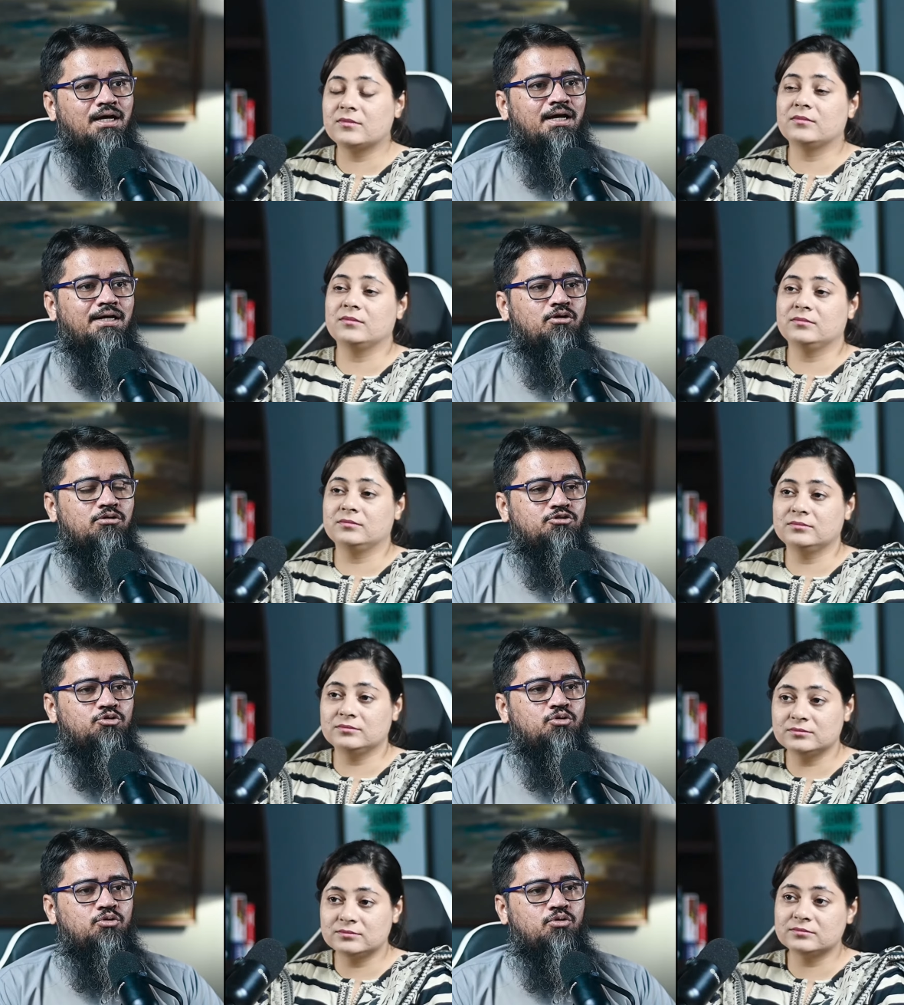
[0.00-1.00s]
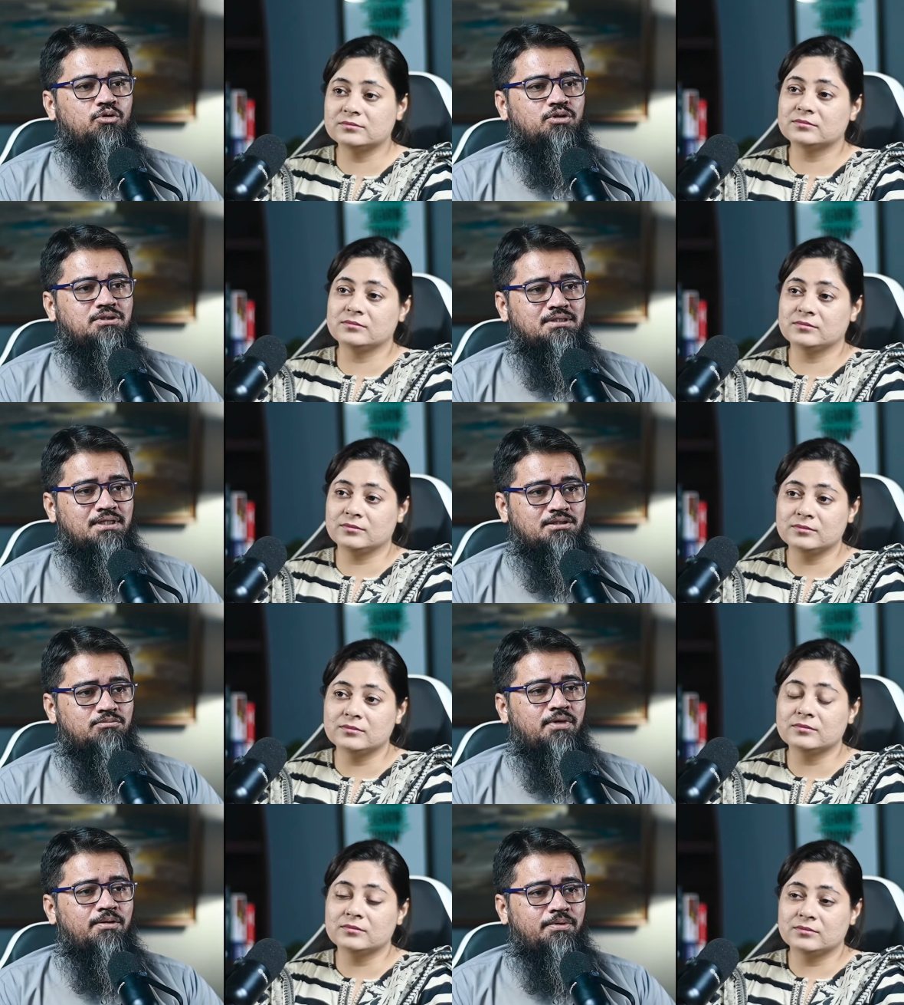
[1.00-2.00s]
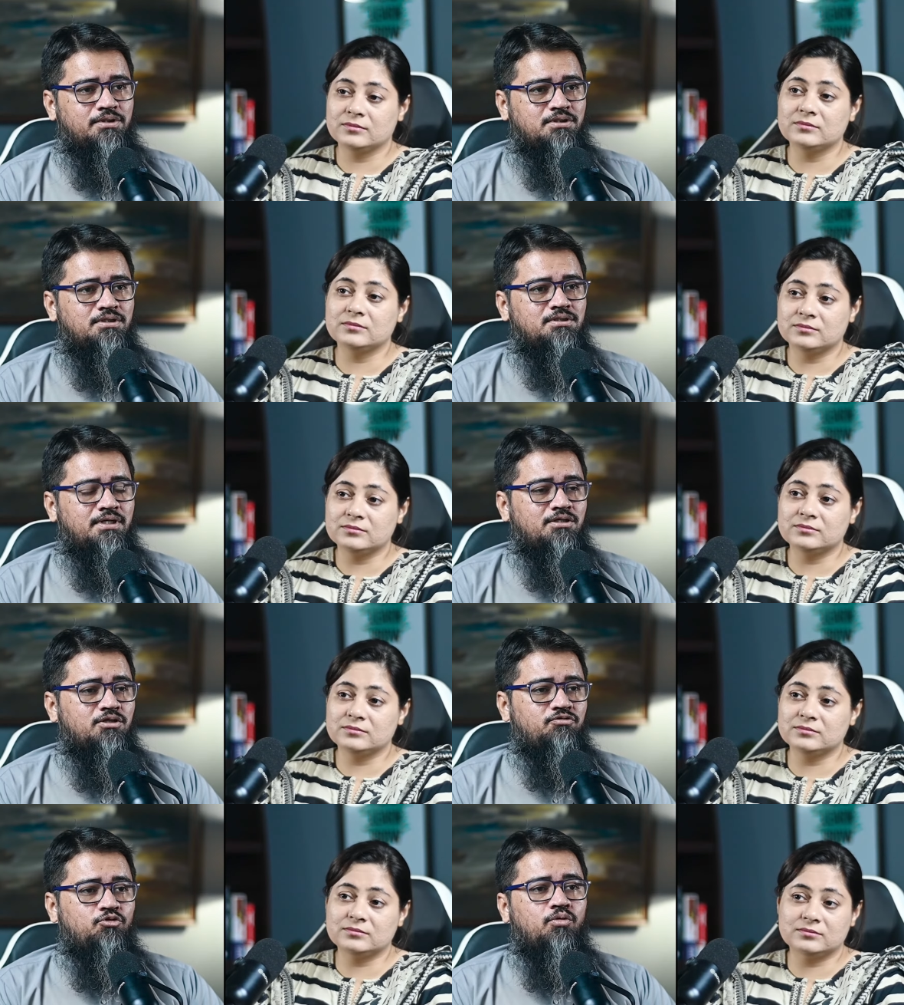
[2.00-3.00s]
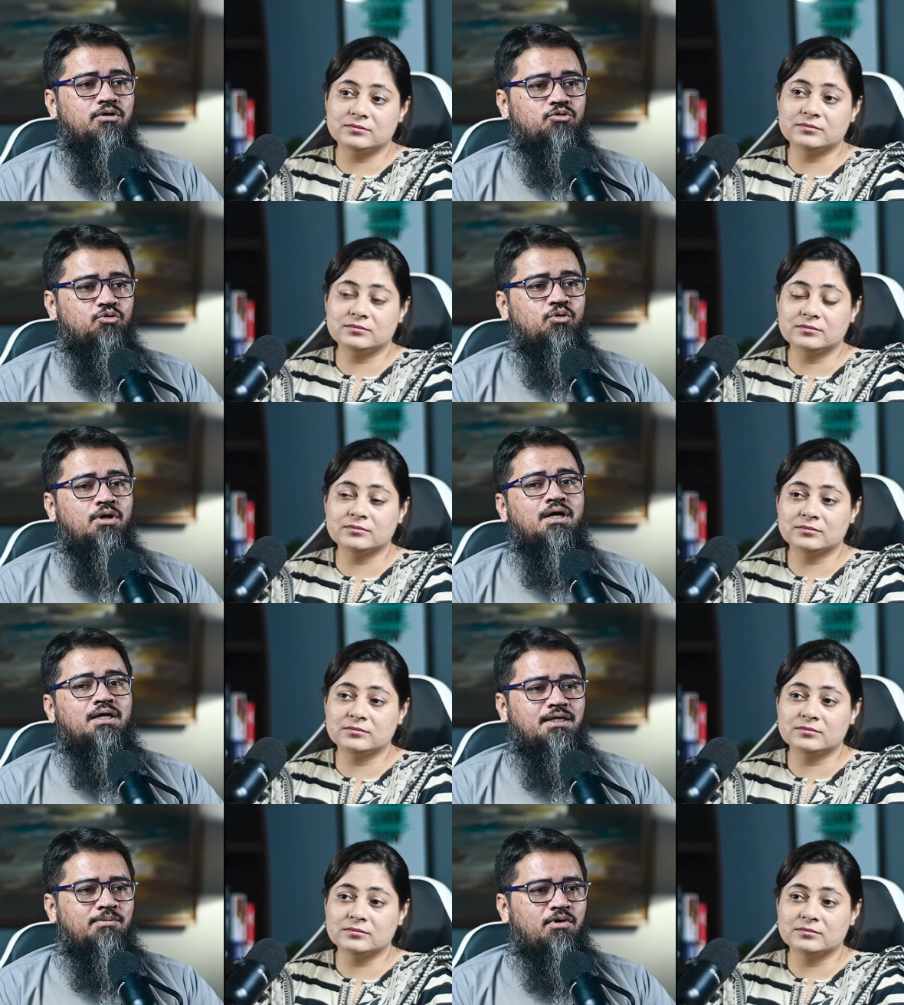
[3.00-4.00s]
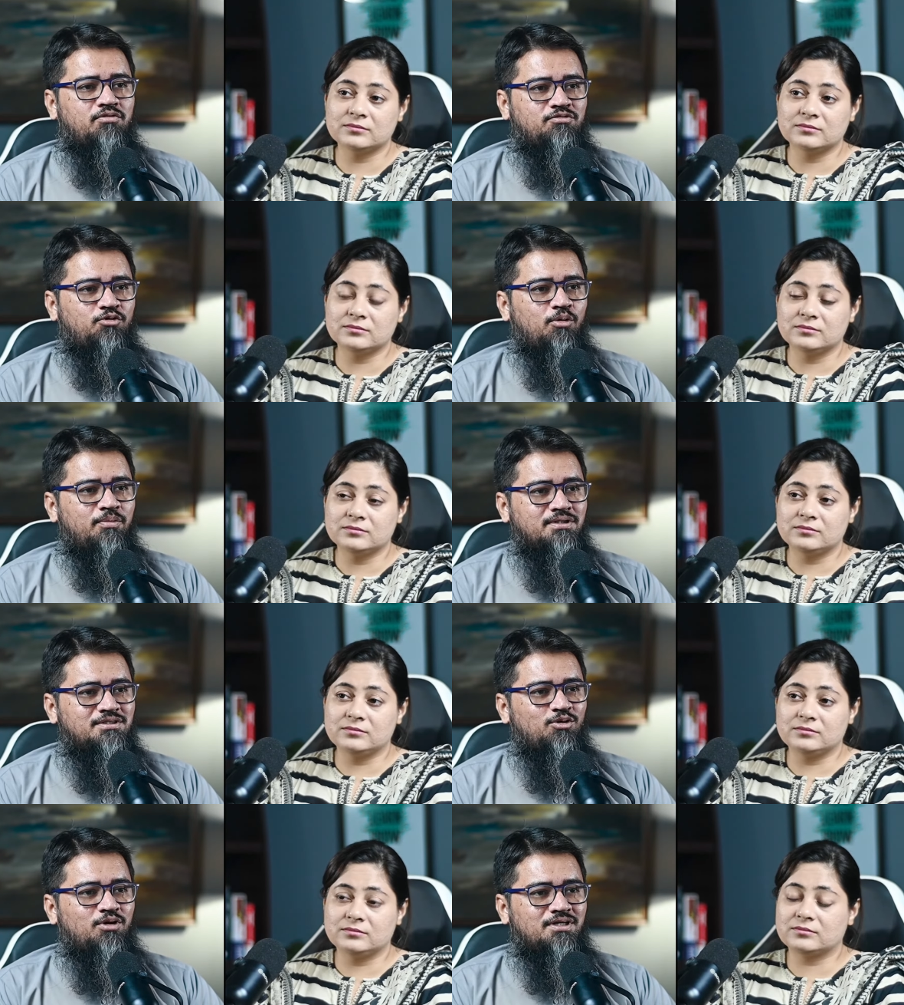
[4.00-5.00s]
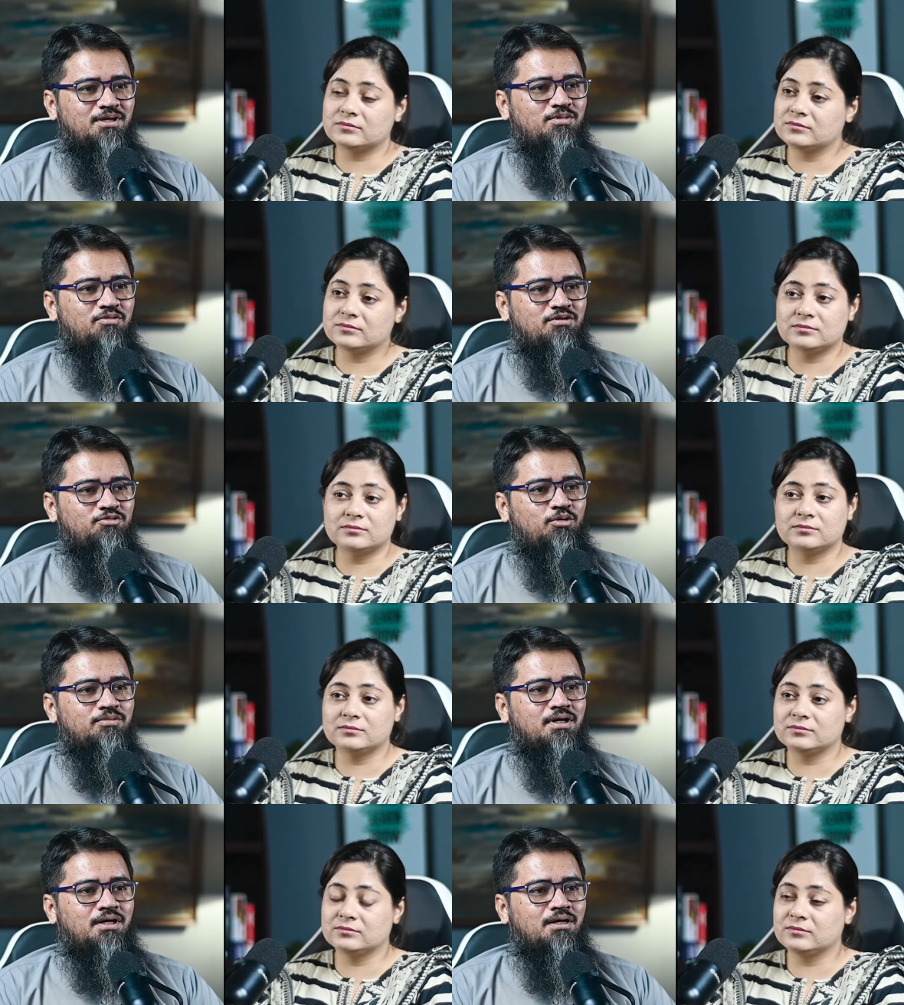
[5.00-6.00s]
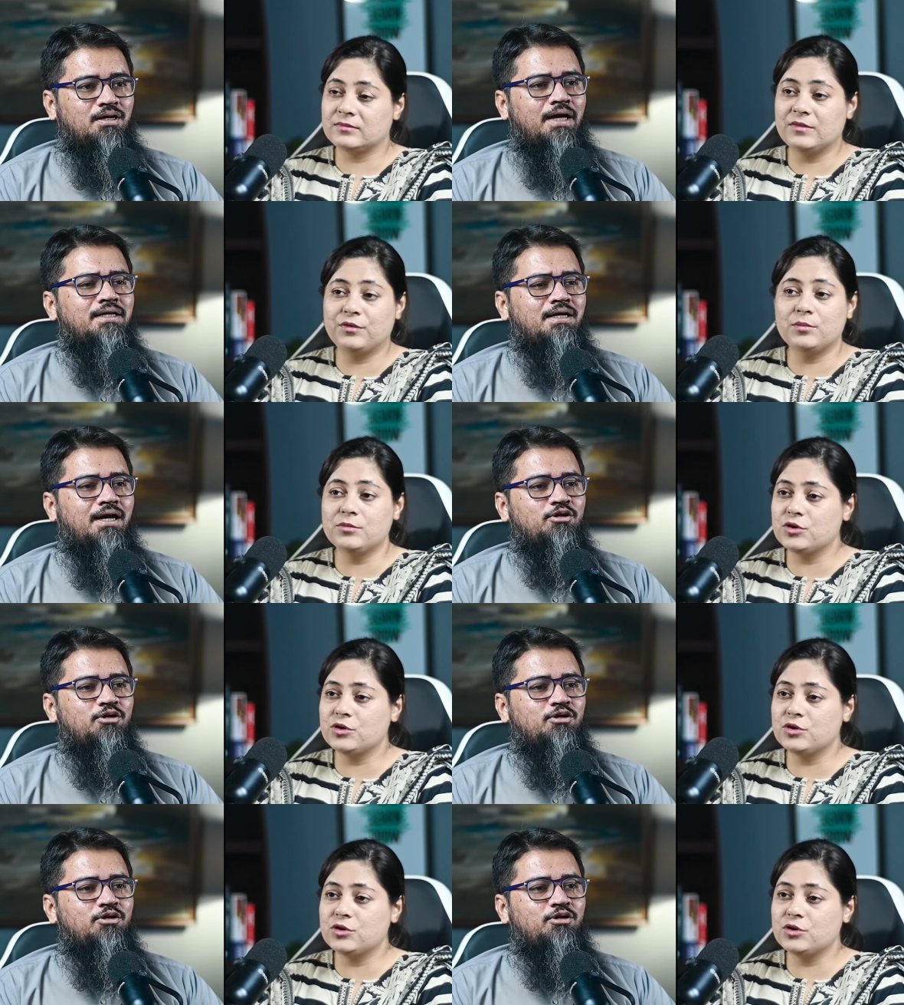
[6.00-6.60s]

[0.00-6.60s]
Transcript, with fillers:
Speaker 1: I also suggest my patients that if you want to keep away from us or keep away from the any